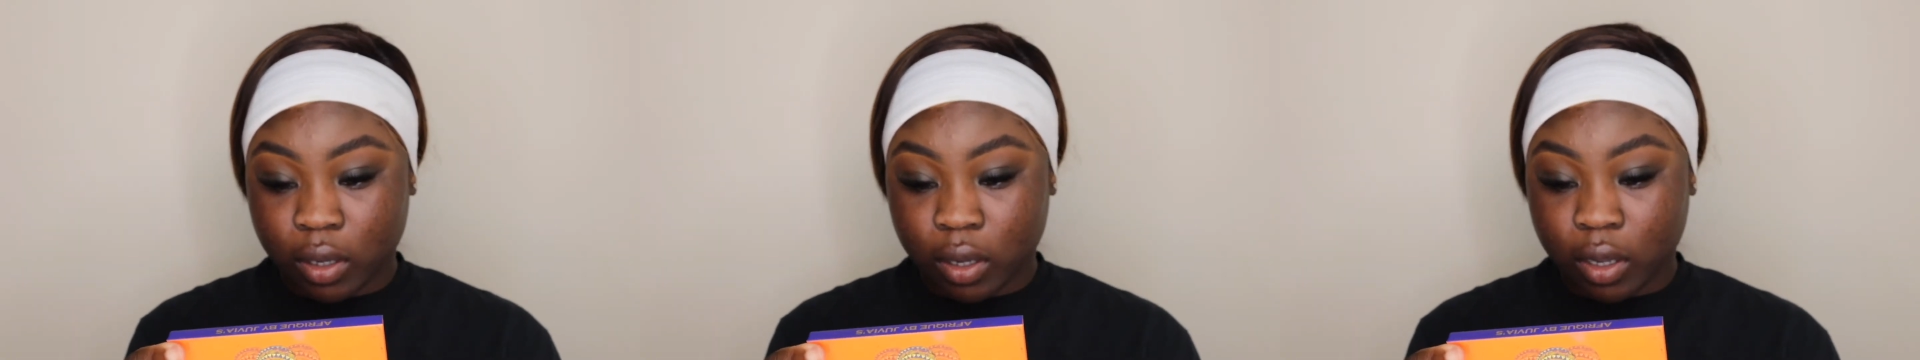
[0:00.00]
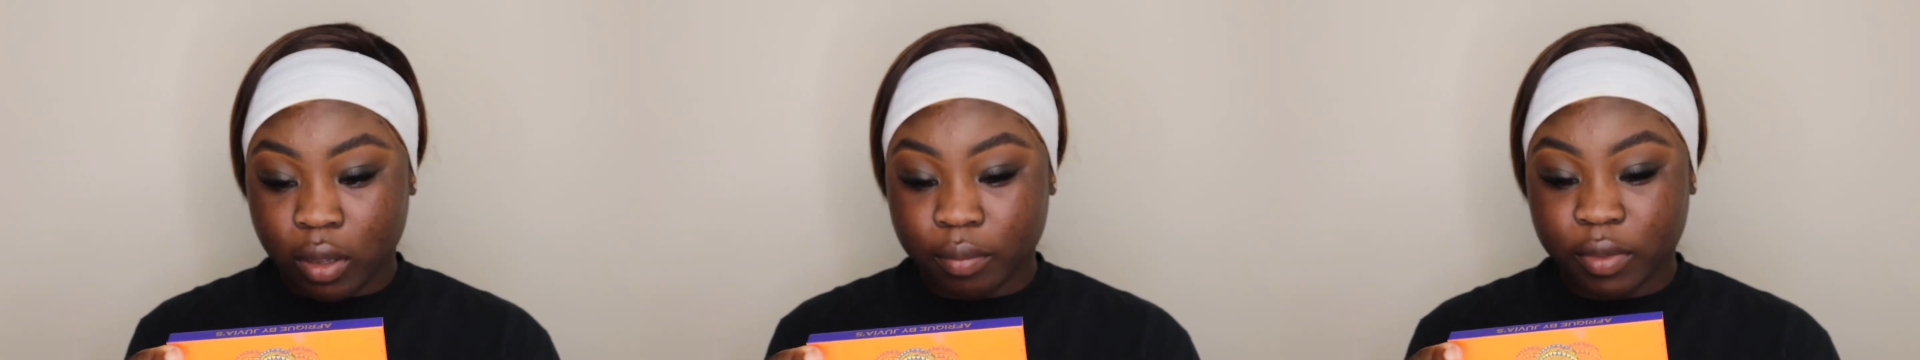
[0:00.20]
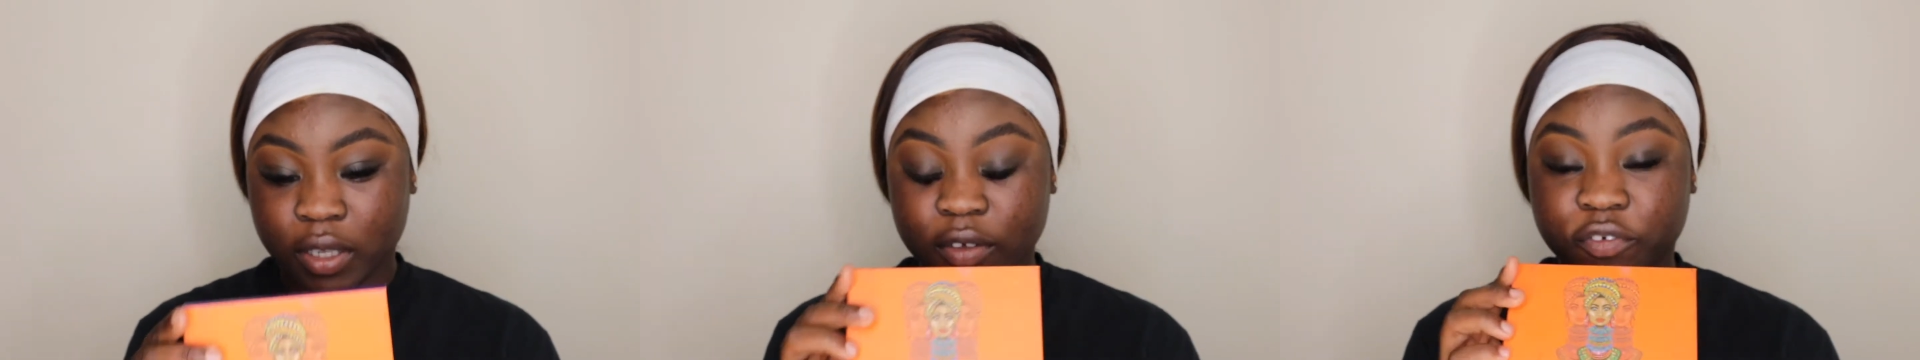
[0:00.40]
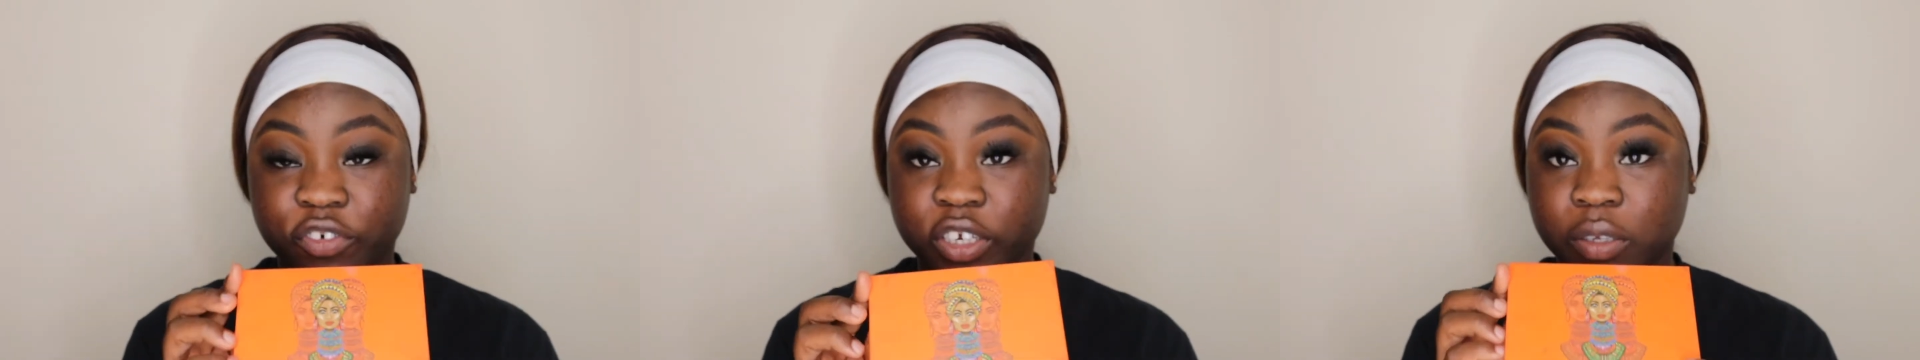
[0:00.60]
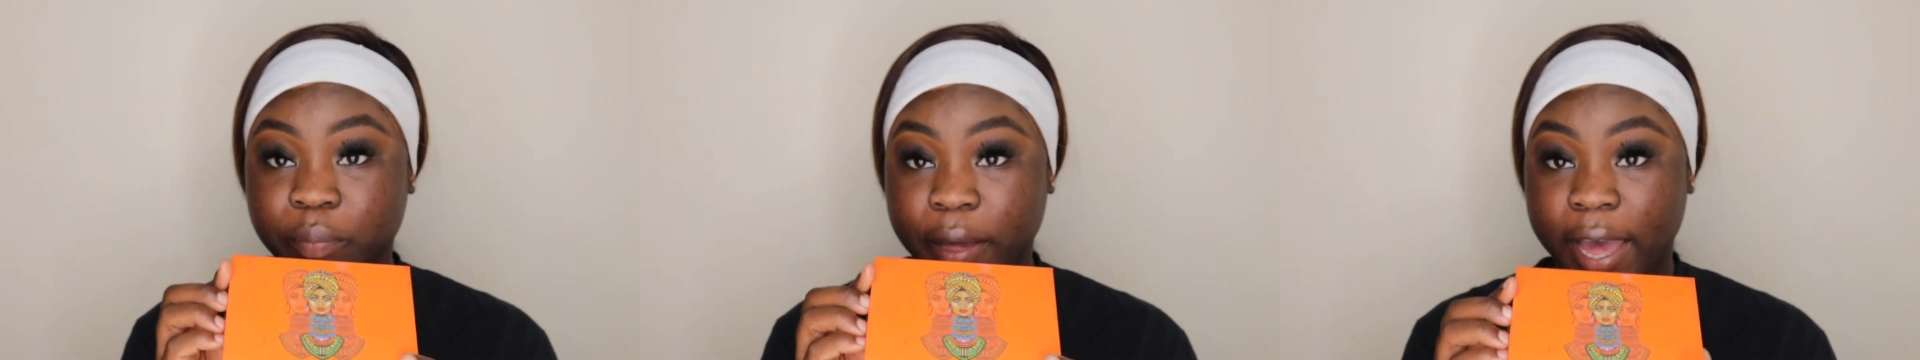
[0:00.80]
a
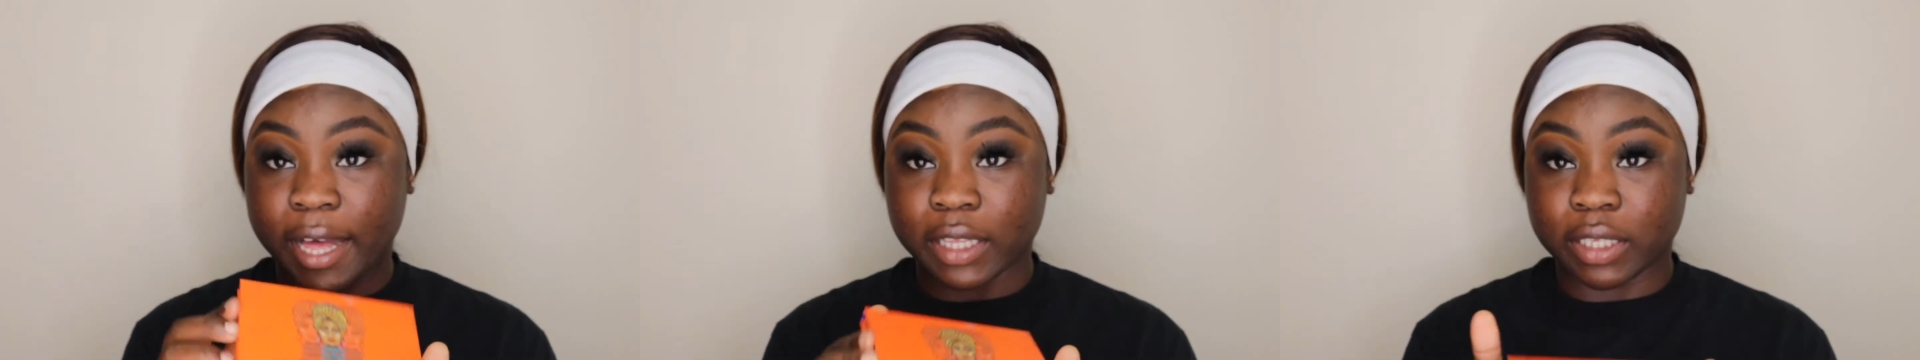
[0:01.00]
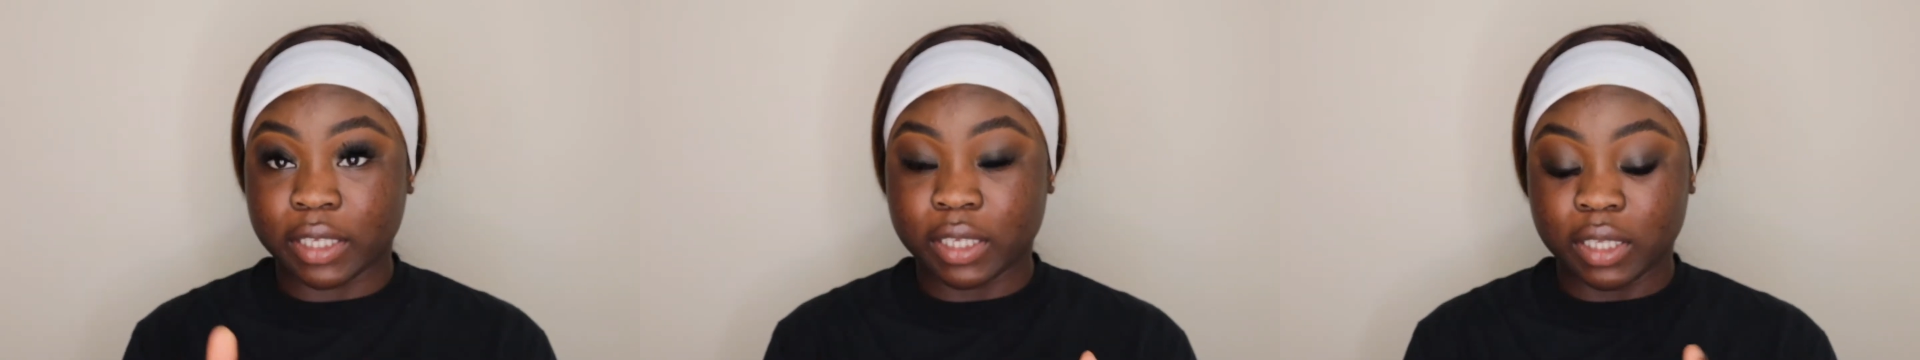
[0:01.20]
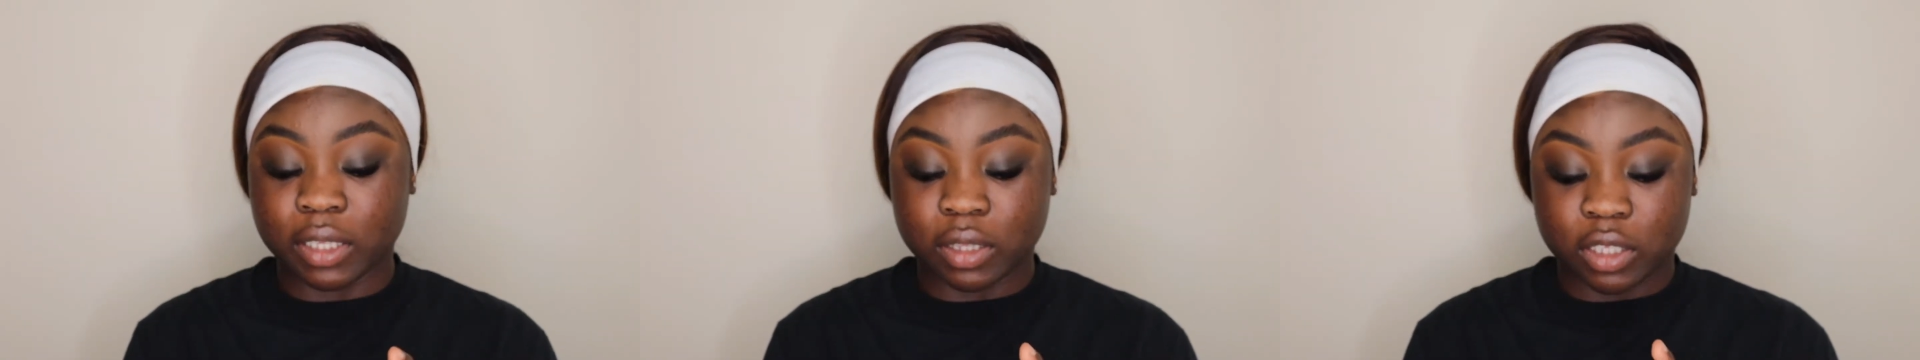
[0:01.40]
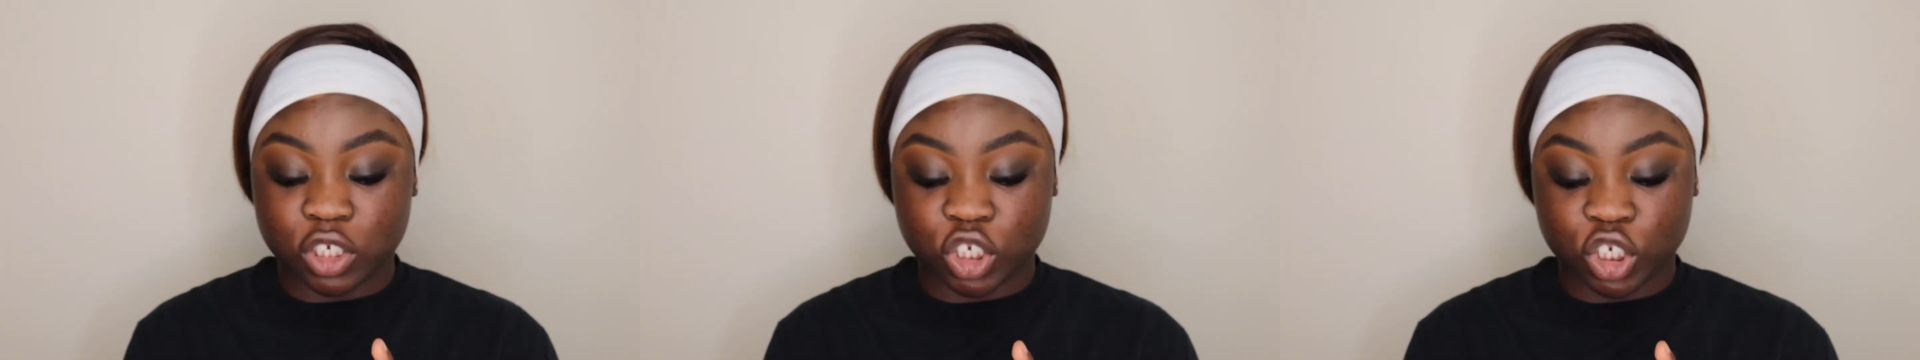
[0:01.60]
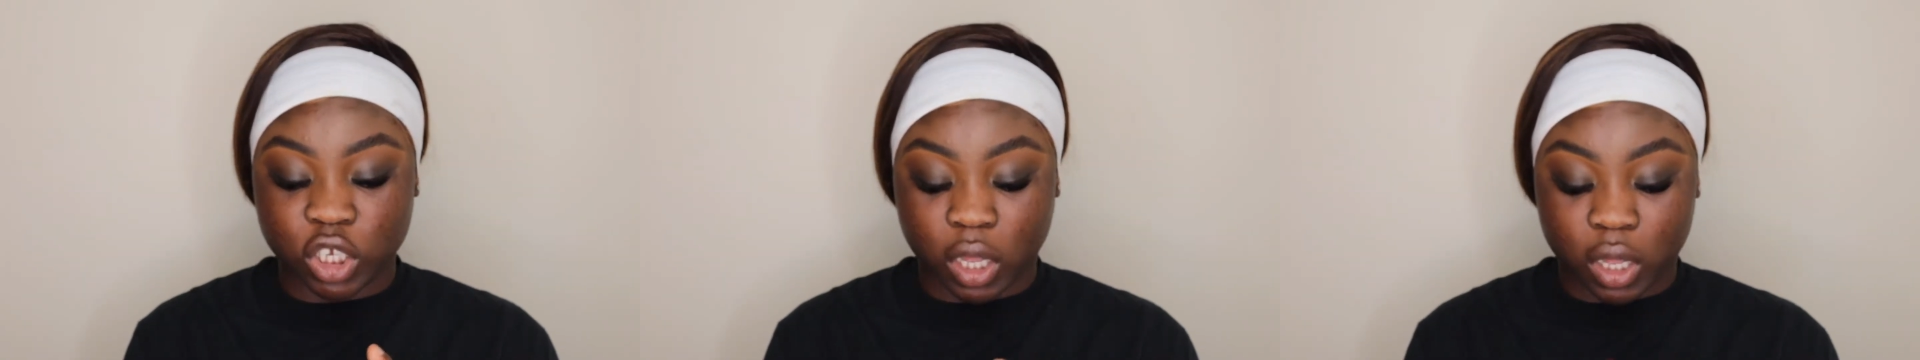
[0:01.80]
Freak palette in the
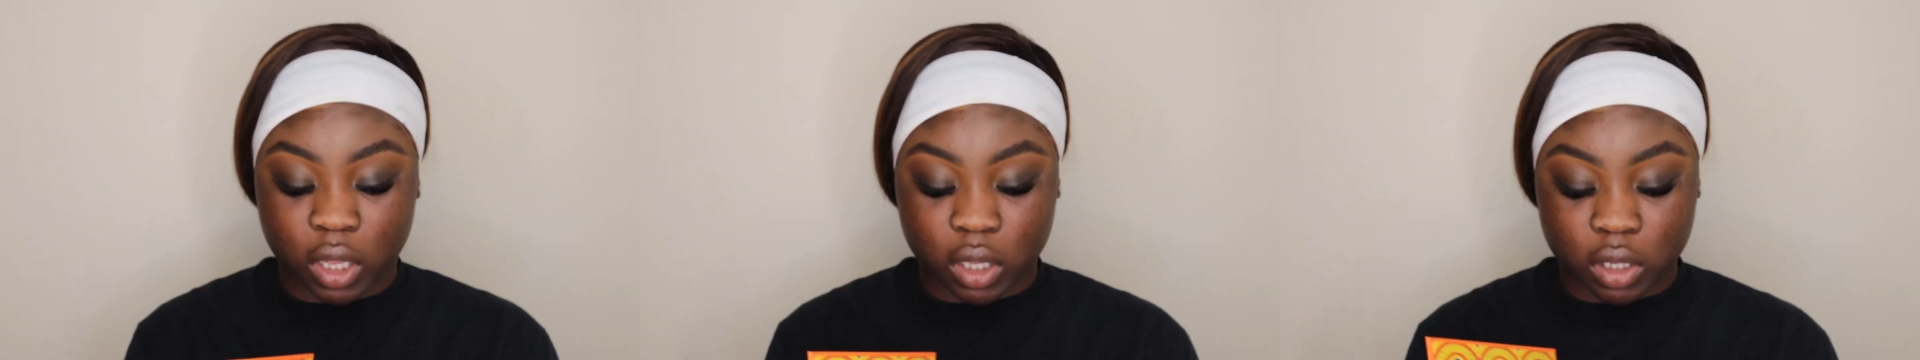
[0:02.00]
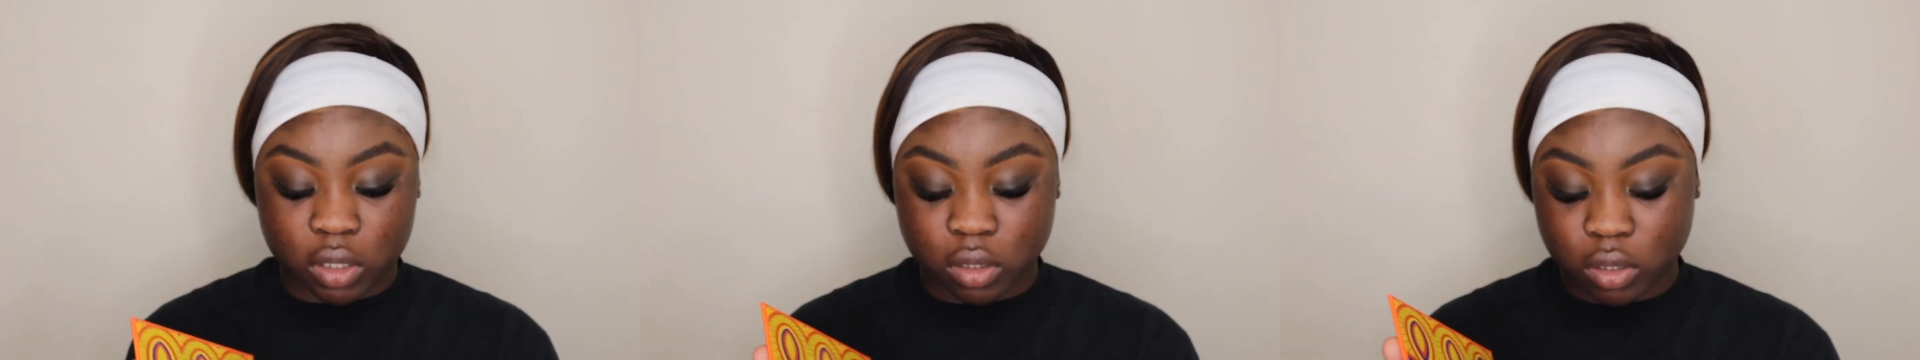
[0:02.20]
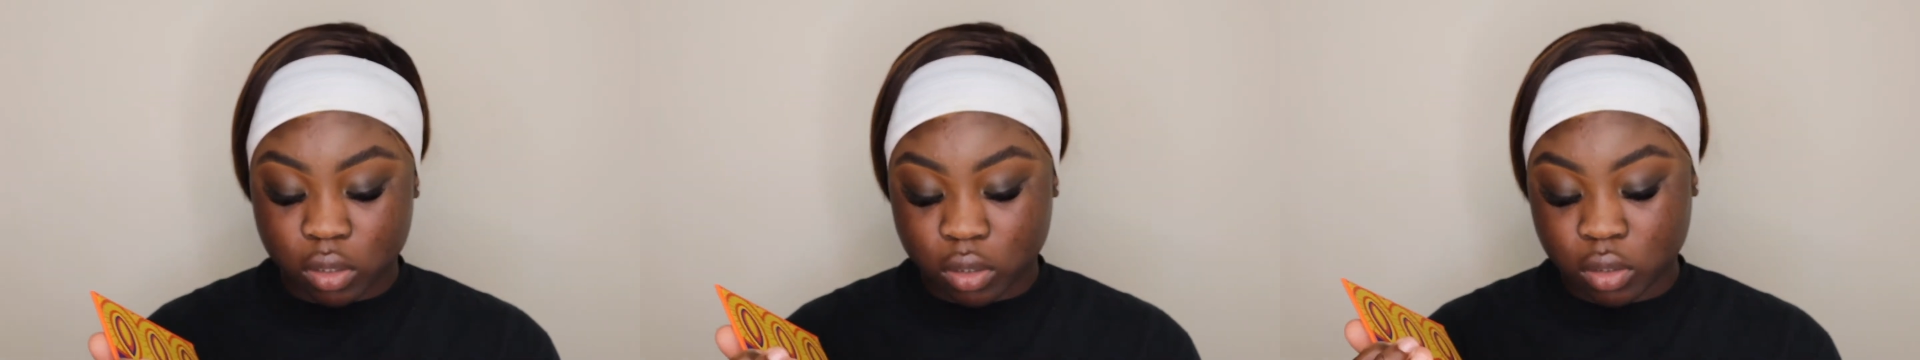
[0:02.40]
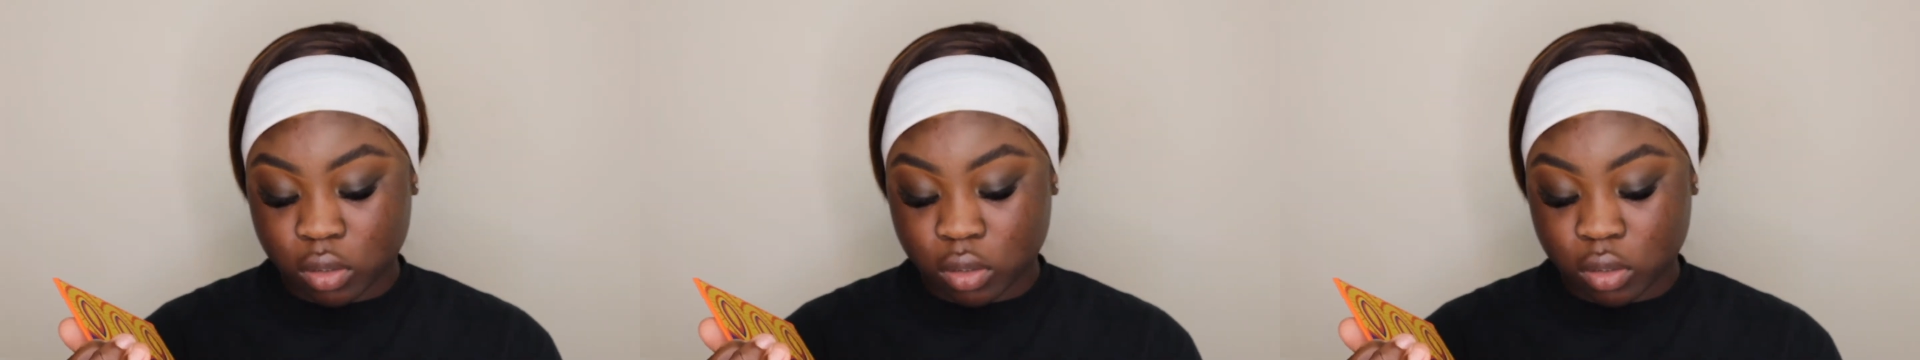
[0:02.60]
shade